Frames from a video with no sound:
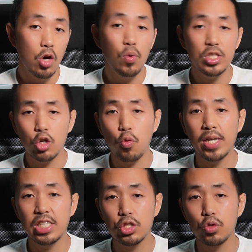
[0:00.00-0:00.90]
which
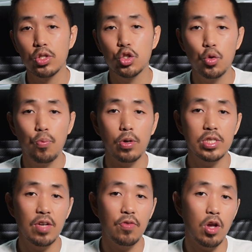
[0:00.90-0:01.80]
equated to a
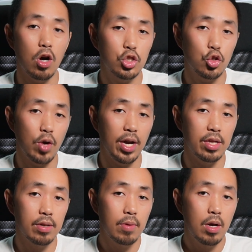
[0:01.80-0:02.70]
2.7R trade.